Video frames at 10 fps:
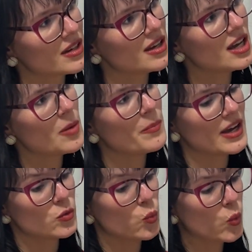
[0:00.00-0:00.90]
Mm.
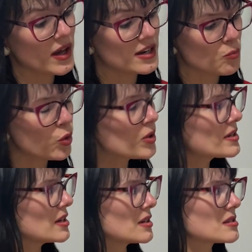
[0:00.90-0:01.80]
But and
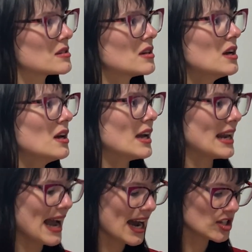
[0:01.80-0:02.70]
important is it
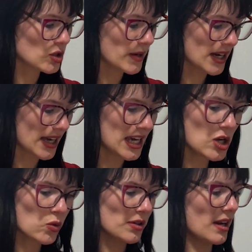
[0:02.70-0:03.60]
has to be like
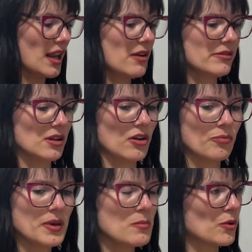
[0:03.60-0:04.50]
equal the level of
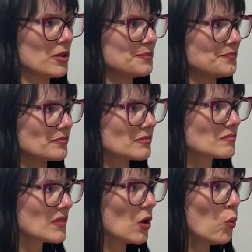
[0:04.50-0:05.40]
people.
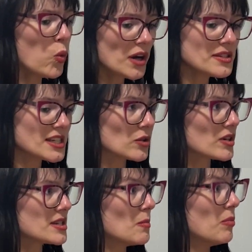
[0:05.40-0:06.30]
Once there
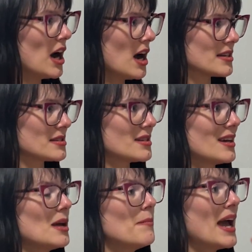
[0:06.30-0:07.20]
is a boss,
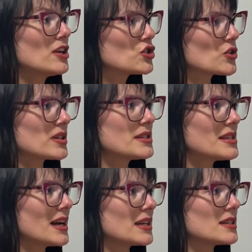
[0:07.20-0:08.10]
a manager in
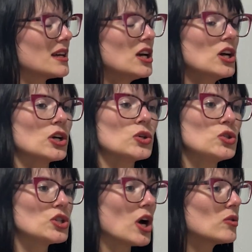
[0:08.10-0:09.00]
sight, you
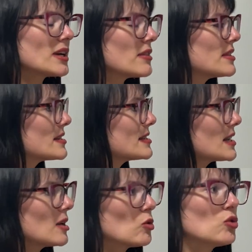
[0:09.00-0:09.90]
don't get the
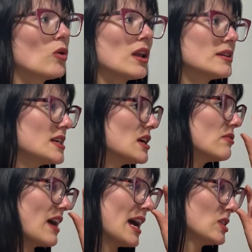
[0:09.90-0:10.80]
same quality
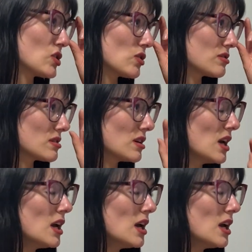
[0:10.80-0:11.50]
of answers.